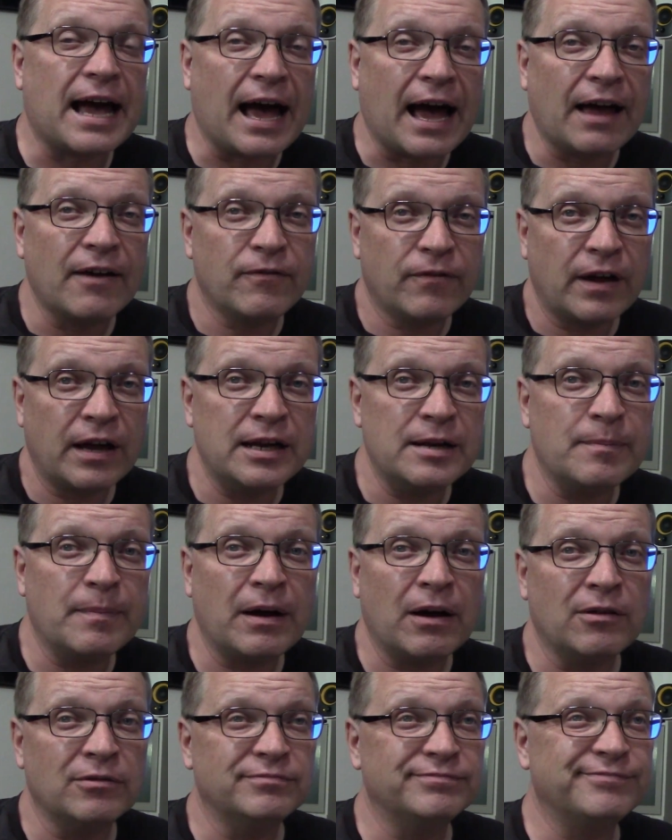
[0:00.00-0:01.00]
I find
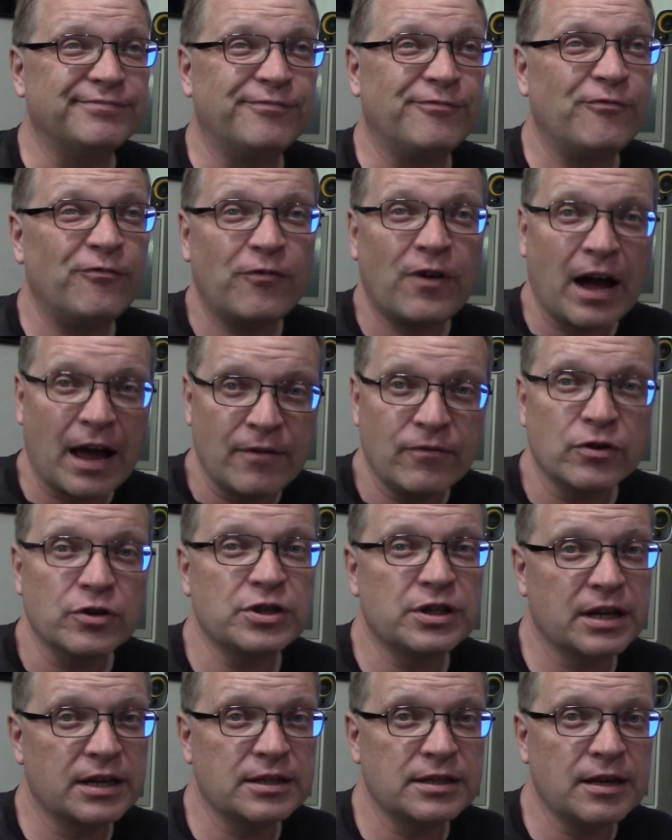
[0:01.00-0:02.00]
about 5 or
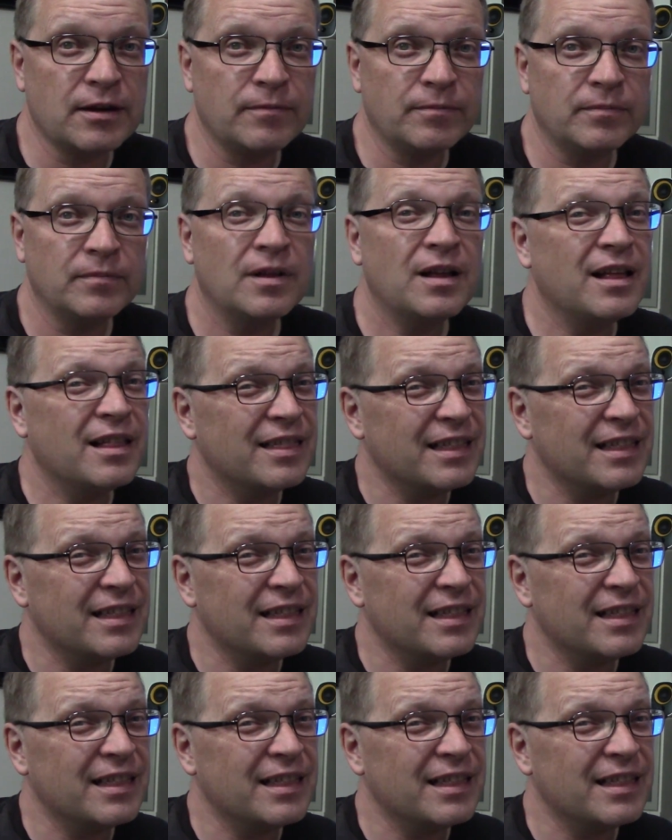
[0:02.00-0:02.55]
6 of them